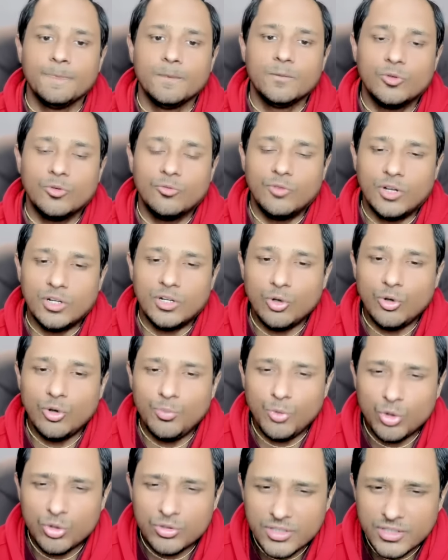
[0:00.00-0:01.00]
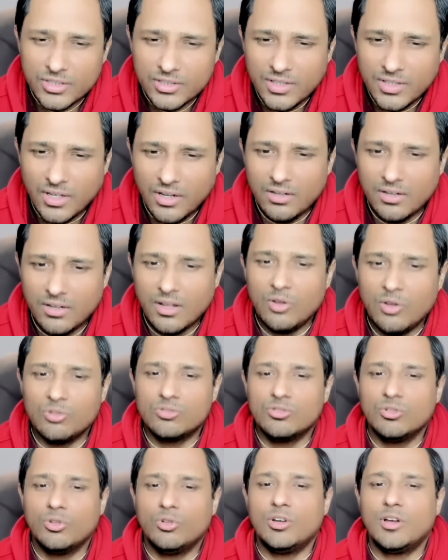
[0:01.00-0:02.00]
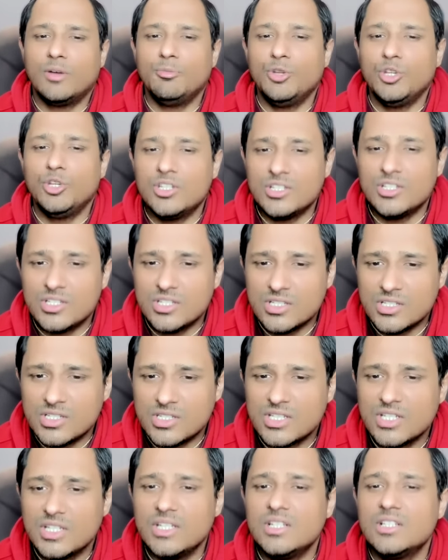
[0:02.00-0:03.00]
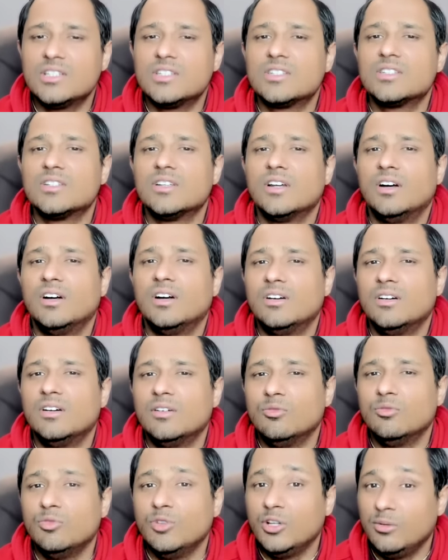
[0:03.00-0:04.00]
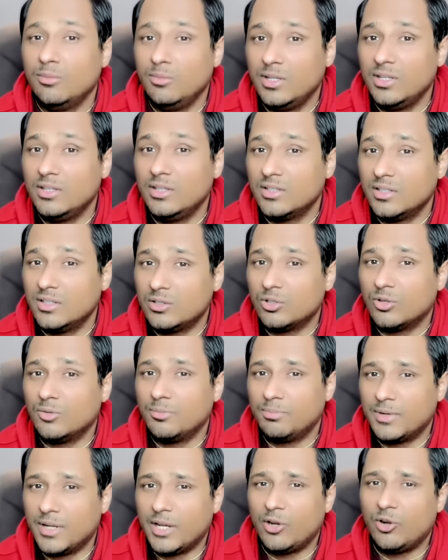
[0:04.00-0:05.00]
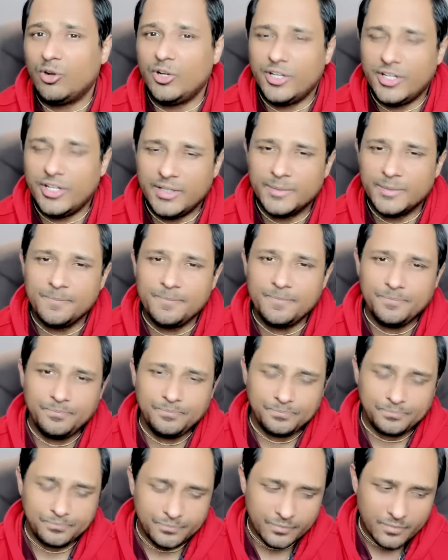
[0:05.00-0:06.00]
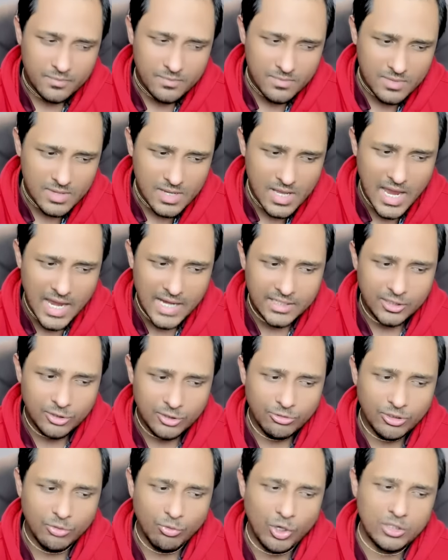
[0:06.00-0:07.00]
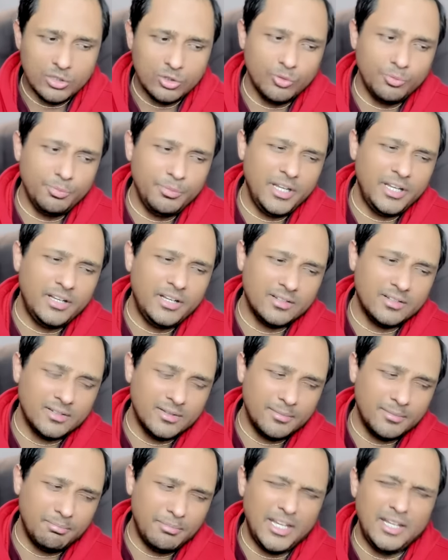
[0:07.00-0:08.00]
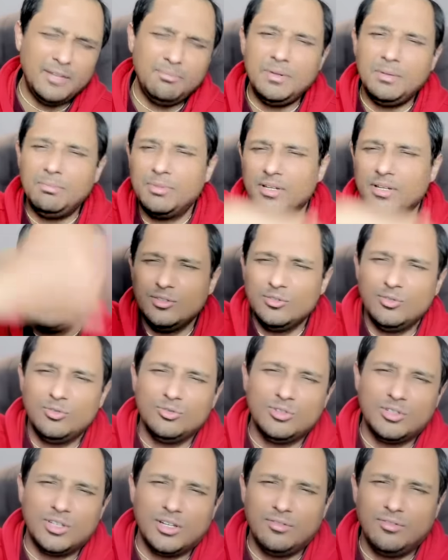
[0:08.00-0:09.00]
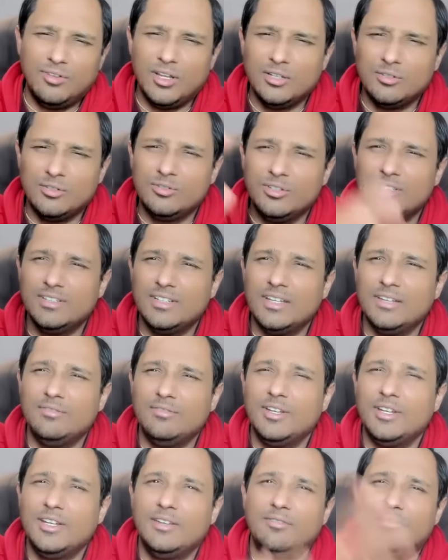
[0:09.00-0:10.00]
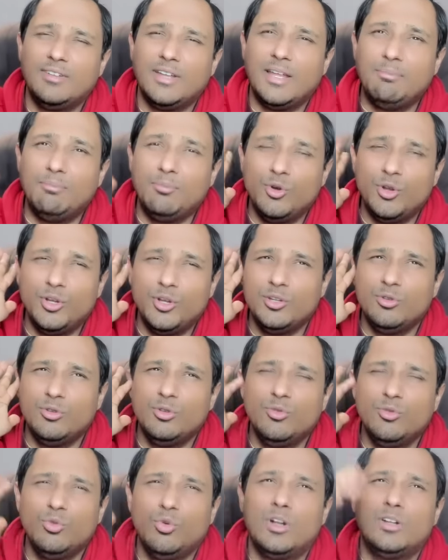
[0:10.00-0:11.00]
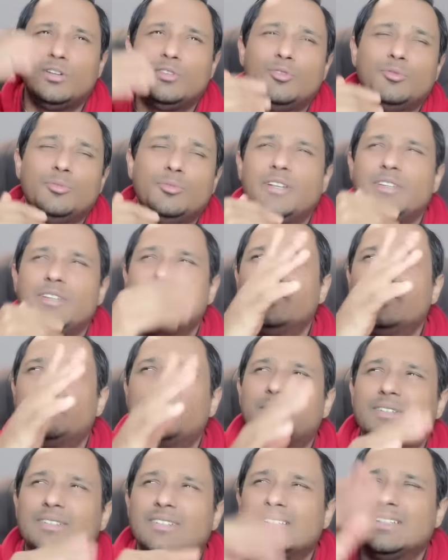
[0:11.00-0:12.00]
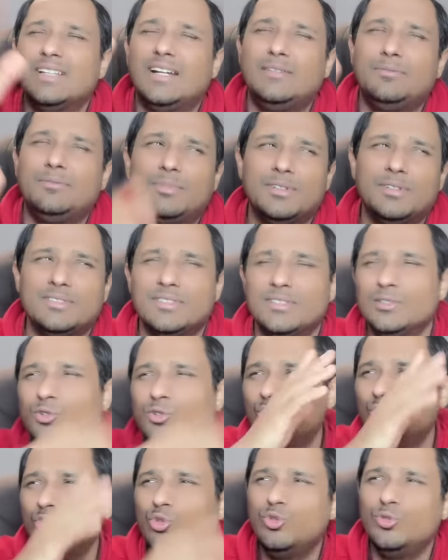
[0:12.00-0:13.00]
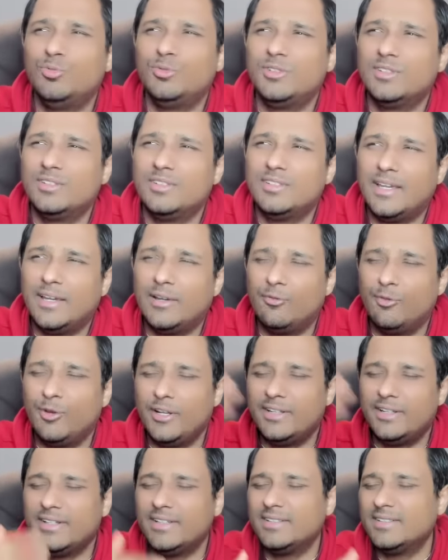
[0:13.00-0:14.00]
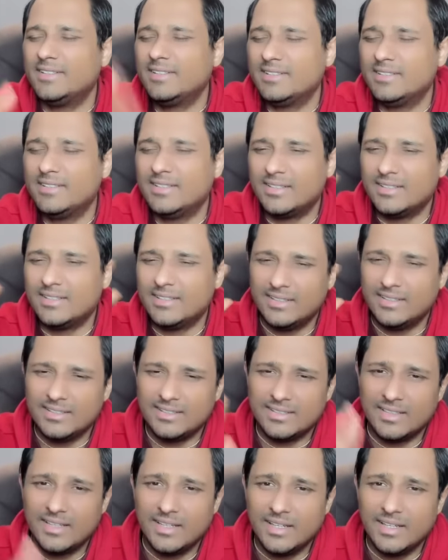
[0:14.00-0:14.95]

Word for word: So Virgo portion, third house, your communication skills uh, will be the top priority and you will want to meet many people. You know, Uttar Falguni is like very flamboyant. You will want to meet this person, that person, groups, acquaintances, circles.